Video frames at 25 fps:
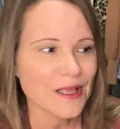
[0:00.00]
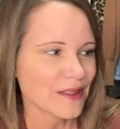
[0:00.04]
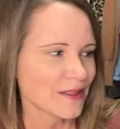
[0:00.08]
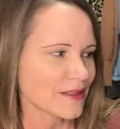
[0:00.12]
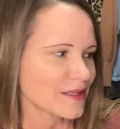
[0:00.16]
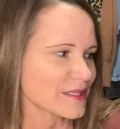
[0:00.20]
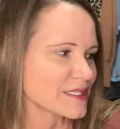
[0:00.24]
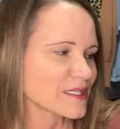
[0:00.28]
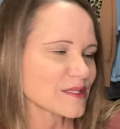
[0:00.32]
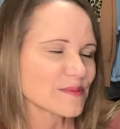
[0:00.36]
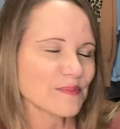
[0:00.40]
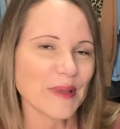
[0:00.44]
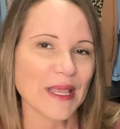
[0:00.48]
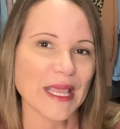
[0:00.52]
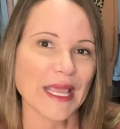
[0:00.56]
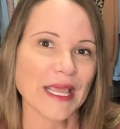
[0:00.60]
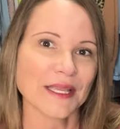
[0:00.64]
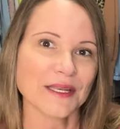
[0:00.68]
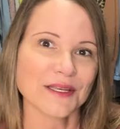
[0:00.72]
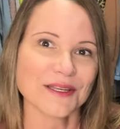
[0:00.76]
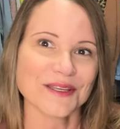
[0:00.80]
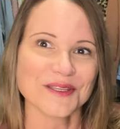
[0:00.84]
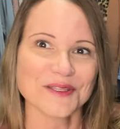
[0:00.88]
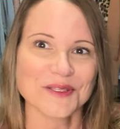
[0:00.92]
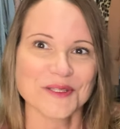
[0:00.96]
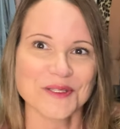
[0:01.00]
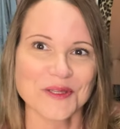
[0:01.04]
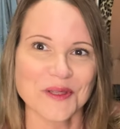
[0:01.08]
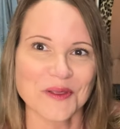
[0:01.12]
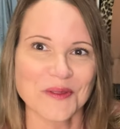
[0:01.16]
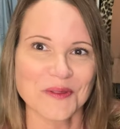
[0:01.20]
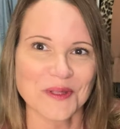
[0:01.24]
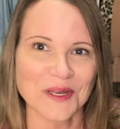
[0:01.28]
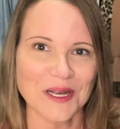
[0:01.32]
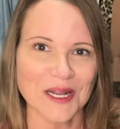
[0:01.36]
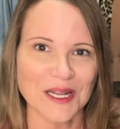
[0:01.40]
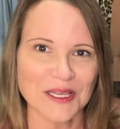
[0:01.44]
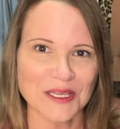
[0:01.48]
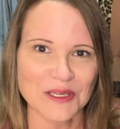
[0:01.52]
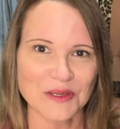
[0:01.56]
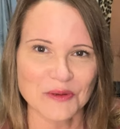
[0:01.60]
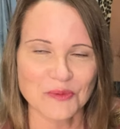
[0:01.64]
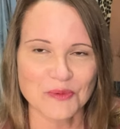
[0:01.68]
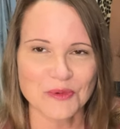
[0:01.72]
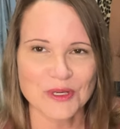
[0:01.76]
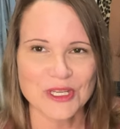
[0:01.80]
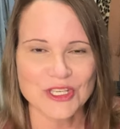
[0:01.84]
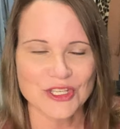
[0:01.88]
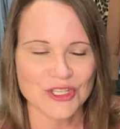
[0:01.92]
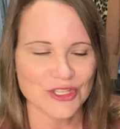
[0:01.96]
the spend so that I could
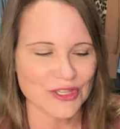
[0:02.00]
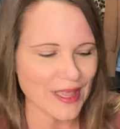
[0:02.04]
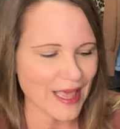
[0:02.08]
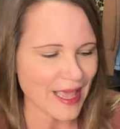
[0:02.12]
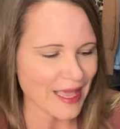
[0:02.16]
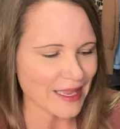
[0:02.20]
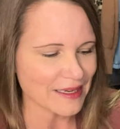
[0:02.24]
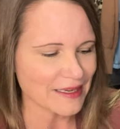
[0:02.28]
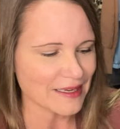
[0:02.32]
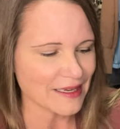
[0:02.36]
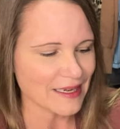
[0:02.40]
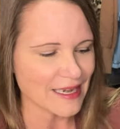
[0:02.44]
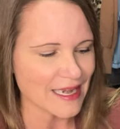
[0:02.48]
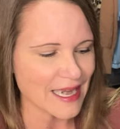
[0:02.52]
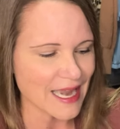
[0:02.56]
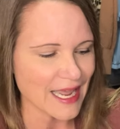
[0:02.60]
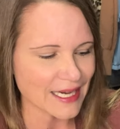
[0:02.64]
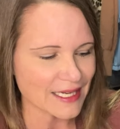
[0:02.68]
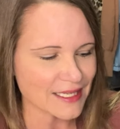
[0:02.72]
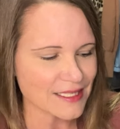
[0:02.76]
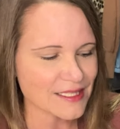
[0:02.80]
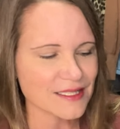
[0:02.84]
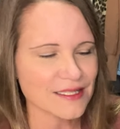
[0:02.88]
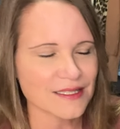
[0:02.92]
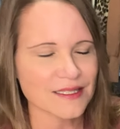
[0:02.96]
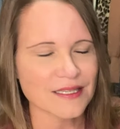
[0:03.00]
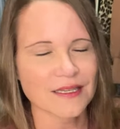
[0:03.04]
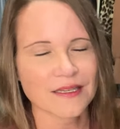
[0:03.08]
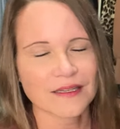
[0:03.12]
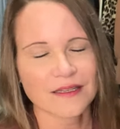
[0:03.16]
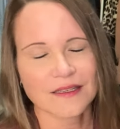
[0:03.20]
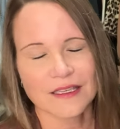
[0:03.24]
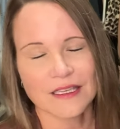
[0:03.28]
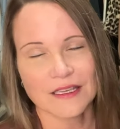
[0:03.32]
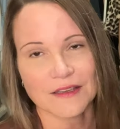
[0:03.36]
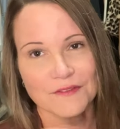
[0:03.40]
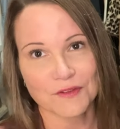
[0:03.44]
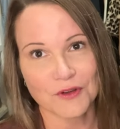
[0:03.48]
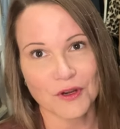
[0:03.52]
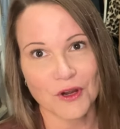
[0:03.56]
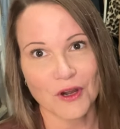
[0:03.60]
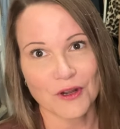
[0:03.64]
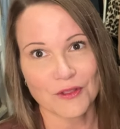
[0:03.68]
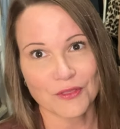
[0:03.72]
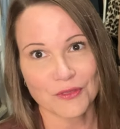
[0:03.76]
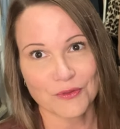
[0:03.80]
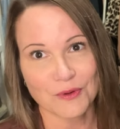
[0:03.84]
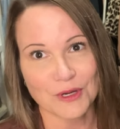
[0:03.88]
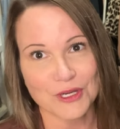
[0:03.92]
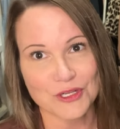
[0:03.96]
reach that next gift
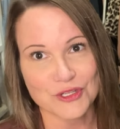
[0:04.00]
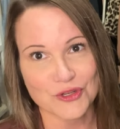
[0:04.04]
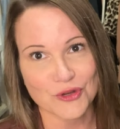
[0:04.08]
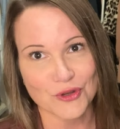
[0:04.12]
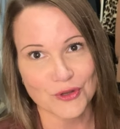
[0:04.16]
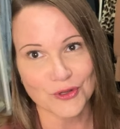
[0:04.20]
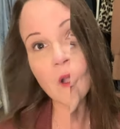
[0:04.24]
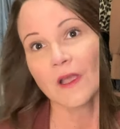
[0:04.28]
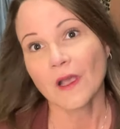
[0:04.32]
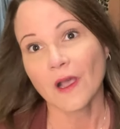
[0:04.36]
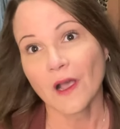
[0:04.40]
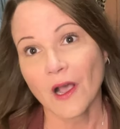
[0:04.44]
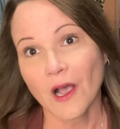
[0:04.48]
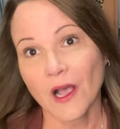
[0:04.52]
card threshold.